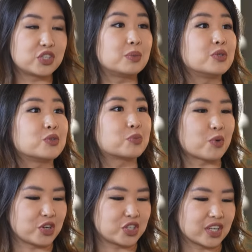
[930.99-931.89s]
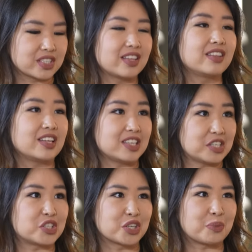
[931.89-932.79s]
Shimizu's projects in the
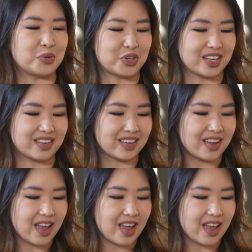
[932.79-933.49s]
Indonesian community.